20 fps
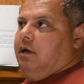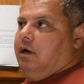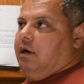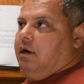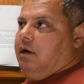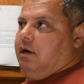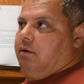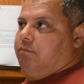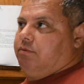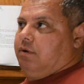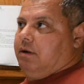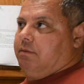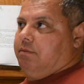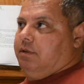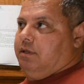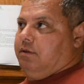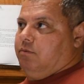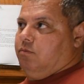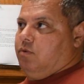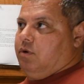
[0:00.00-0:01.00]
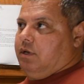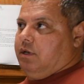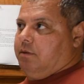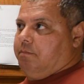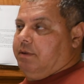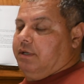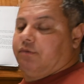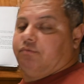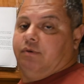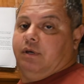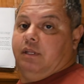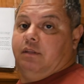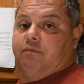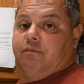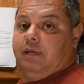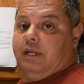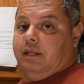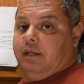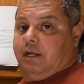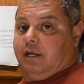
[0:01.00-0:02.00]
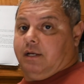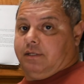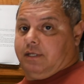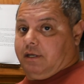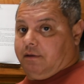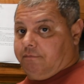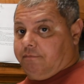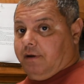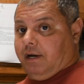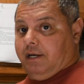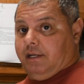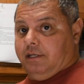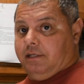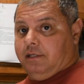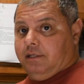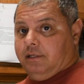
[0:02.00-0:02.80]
Uh, probably one of the best ratings for $9 I could find.